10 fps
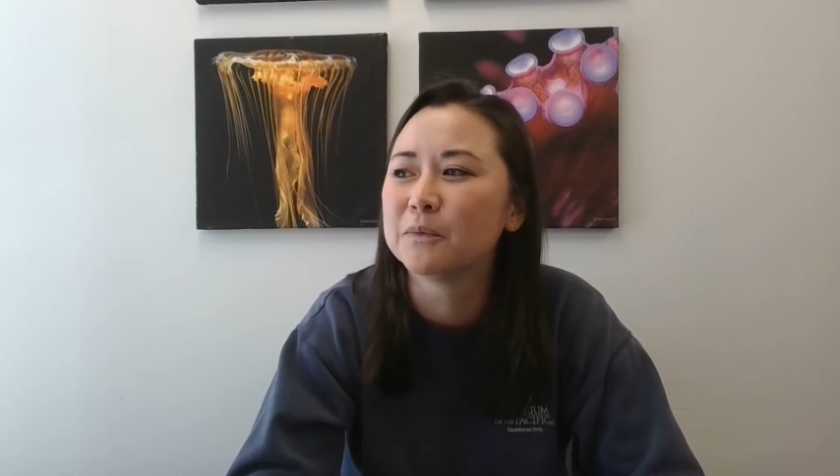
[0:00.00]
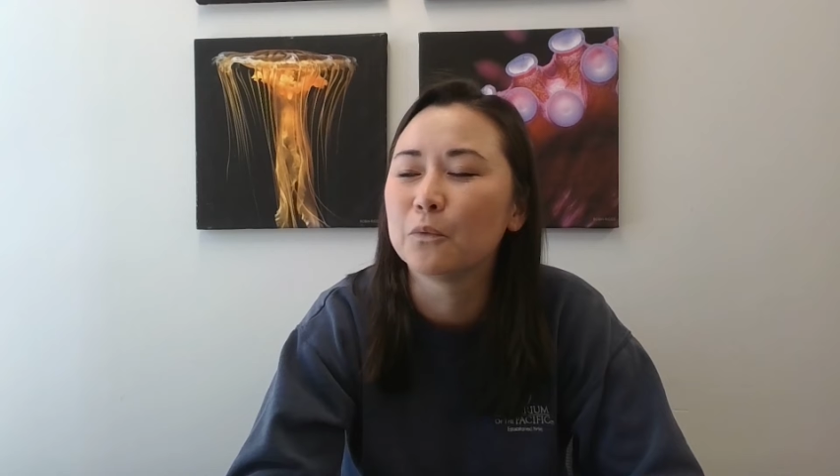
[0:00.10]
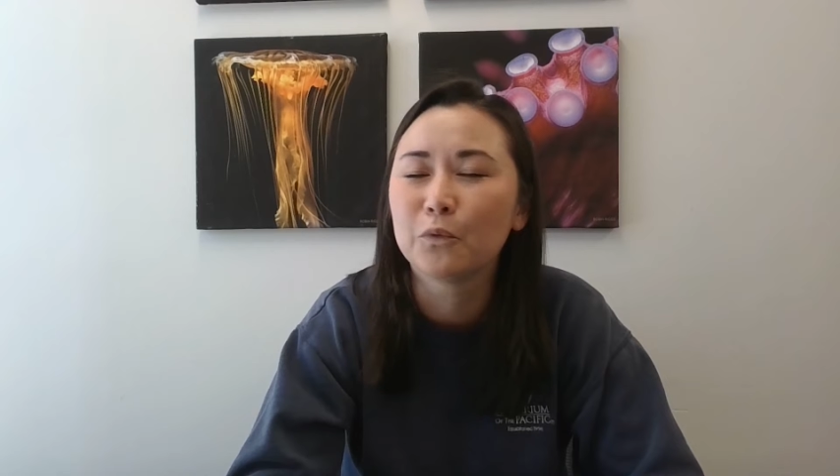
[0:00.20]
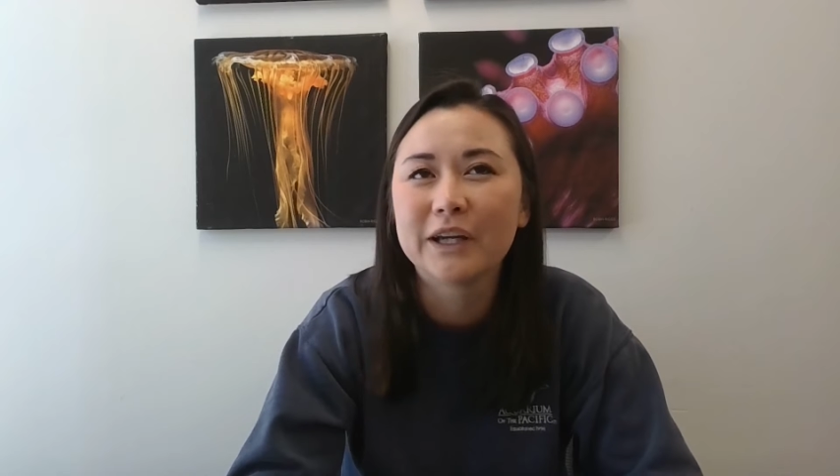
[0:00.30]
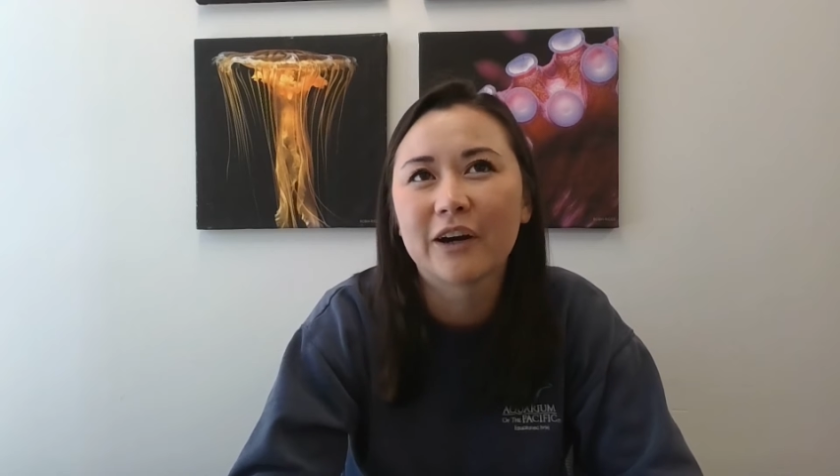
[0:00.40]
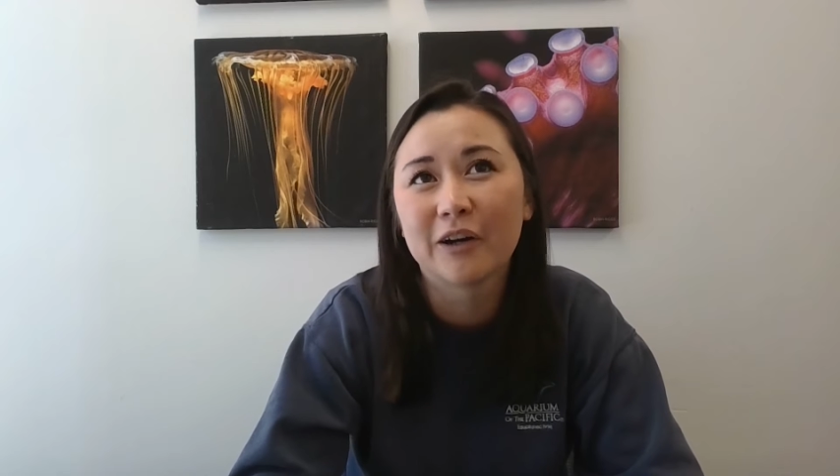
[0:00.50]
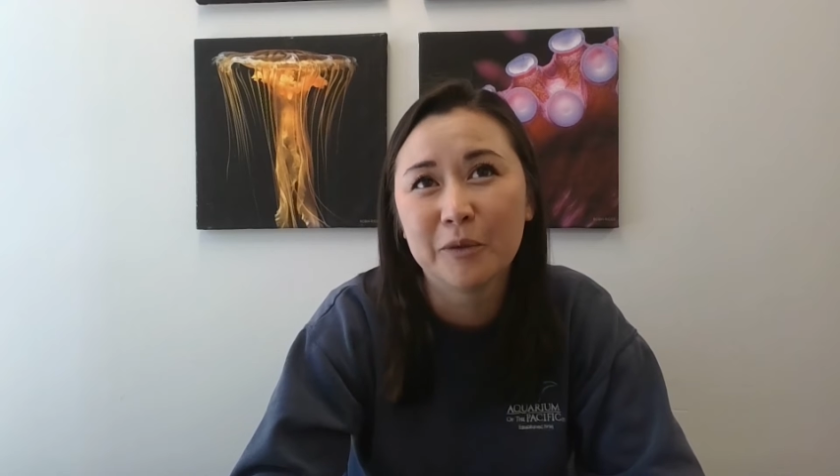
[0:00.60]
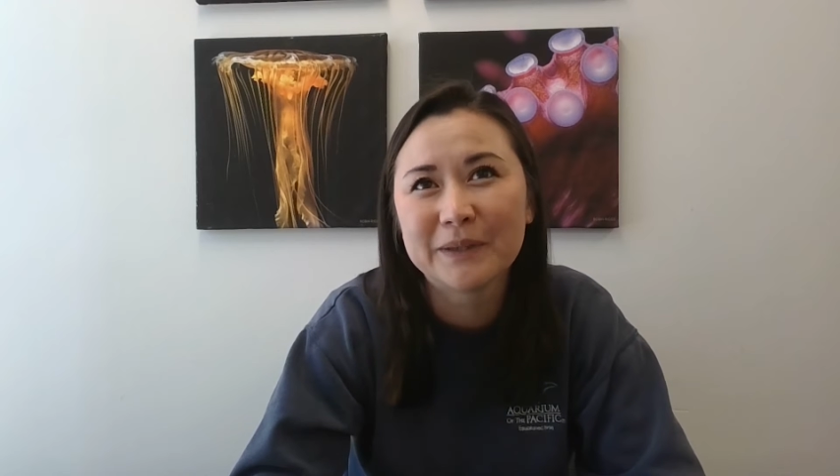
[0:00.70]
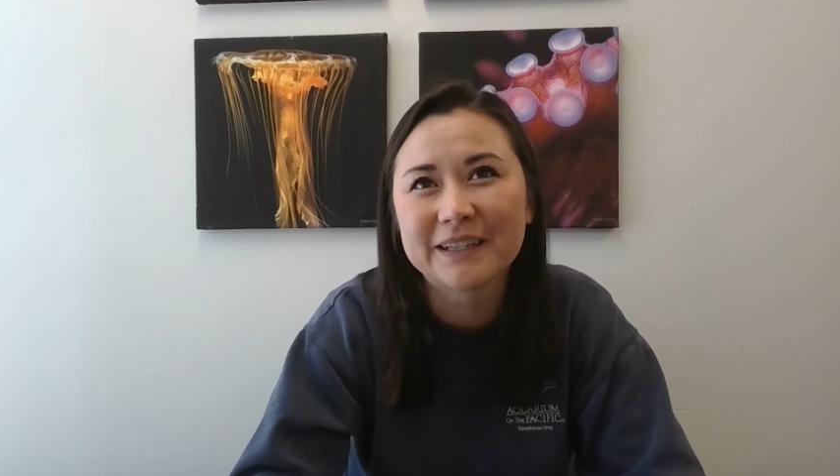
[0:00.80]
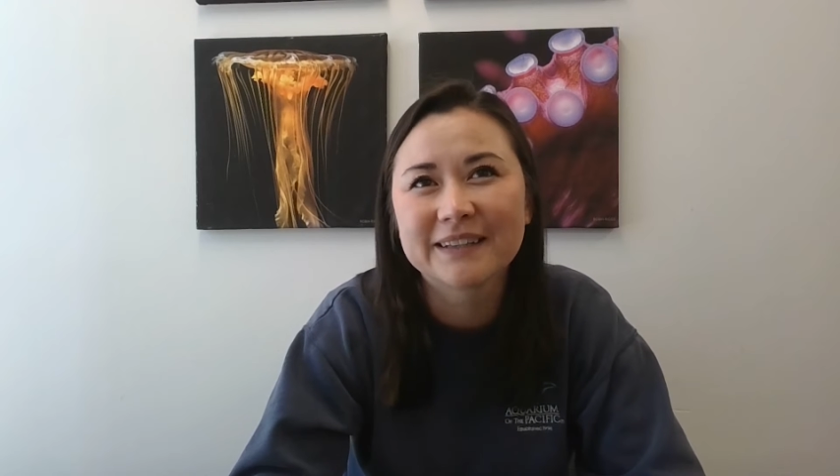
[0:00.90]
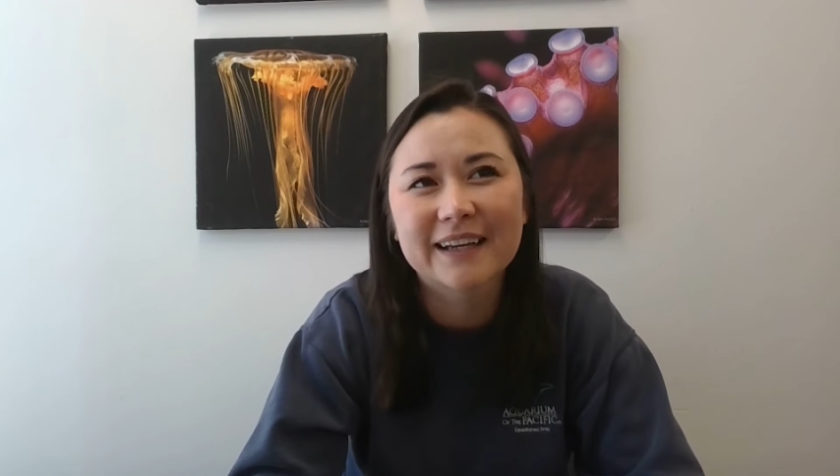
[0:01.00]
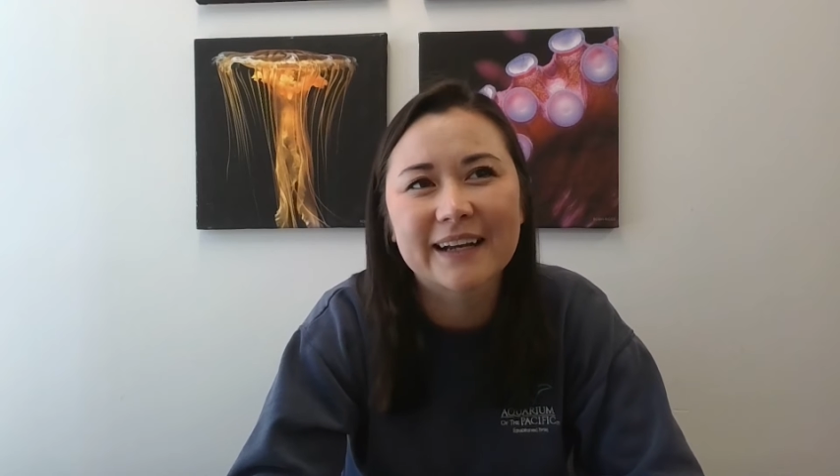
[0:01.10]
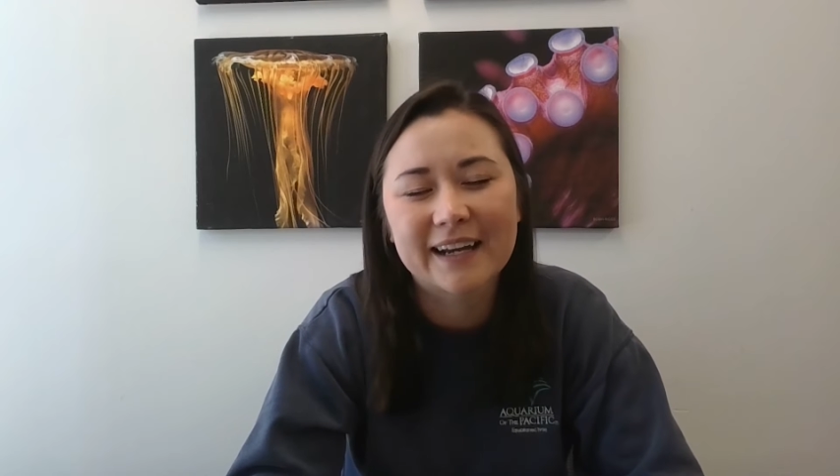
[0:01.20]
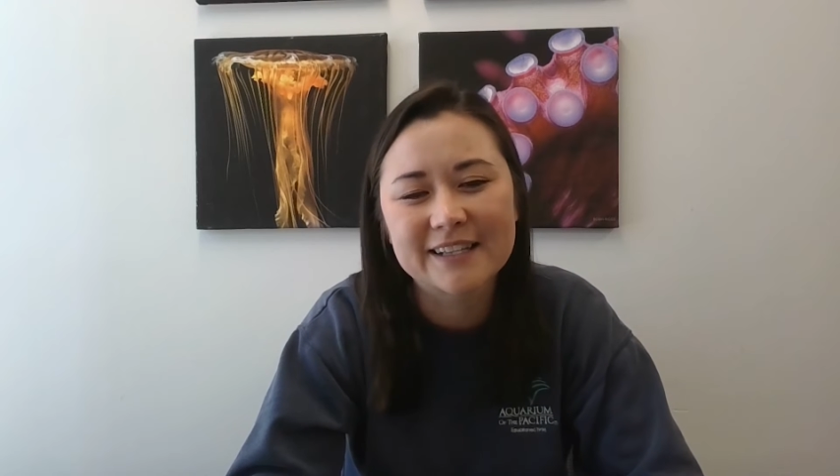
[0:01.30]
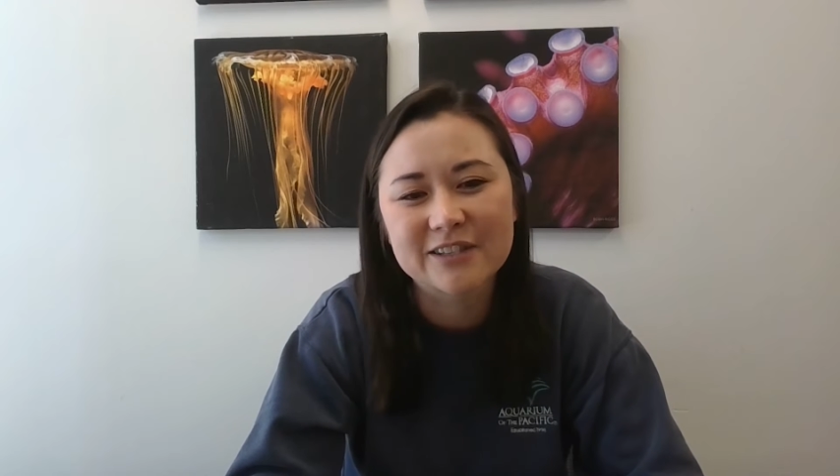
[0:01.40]
We are hoping that
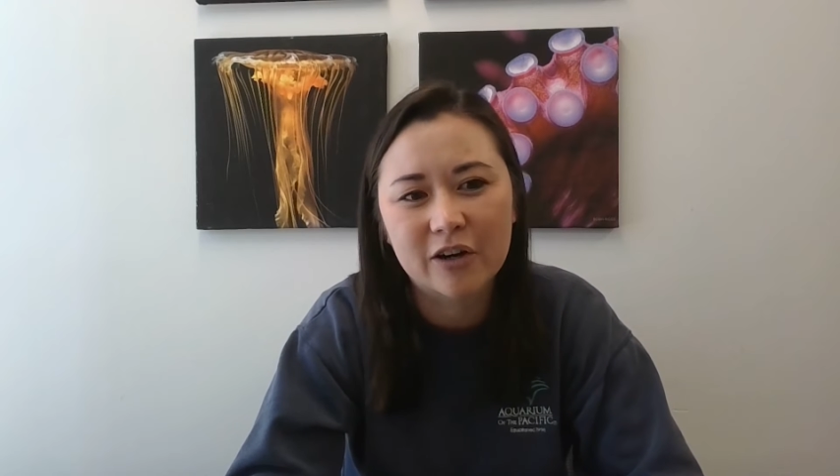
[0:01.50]
as